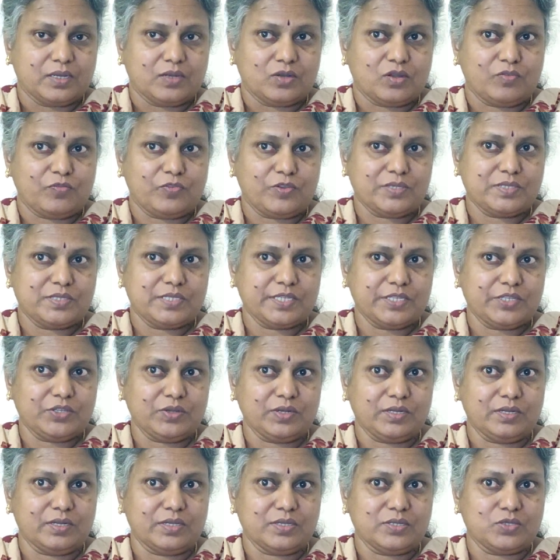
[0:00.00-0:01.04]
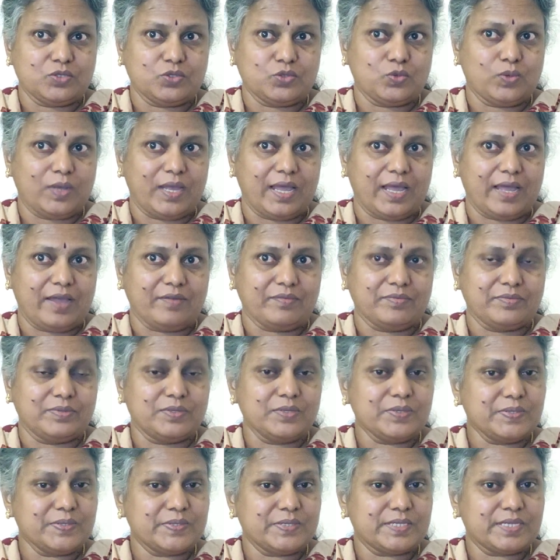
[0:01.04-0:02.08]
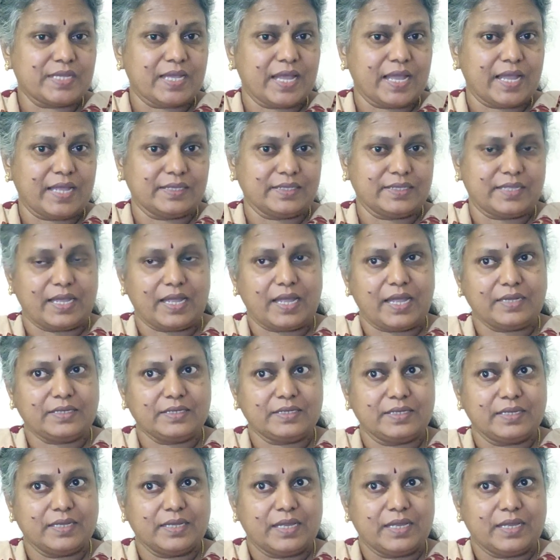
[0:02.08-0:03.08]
Now for singulars you have this and that,